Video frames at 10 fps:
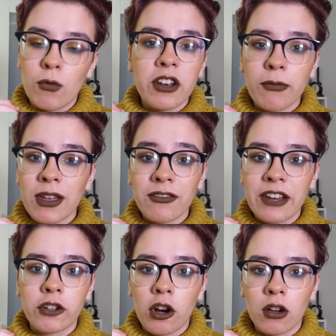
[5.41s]
One of my
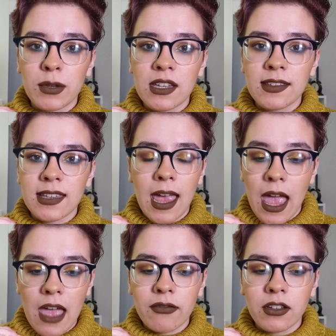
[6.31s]
favourite hobbies
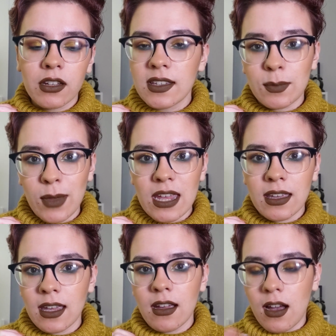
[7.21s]
ever is baking.